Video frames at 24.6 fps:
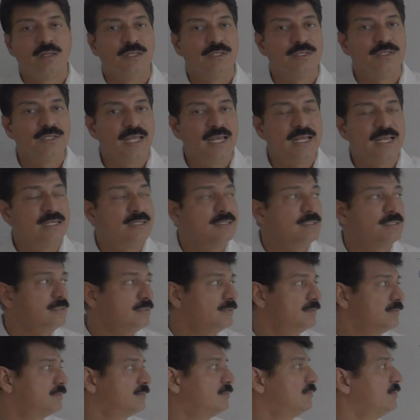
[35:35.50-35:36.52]
Then,
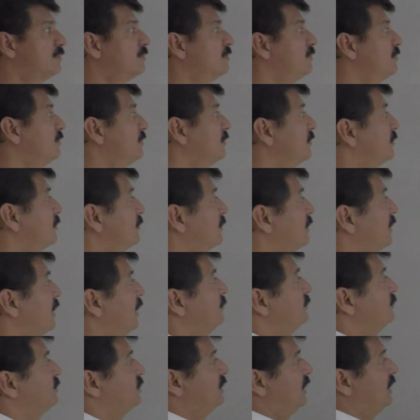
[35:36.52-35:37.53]

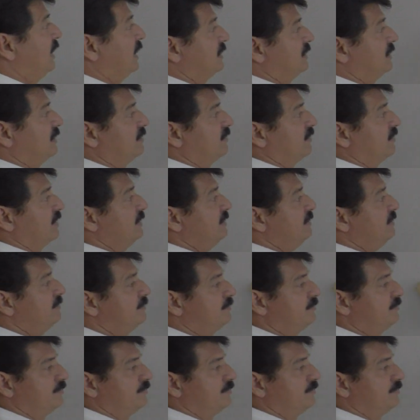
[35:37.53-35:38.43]
come to the other one.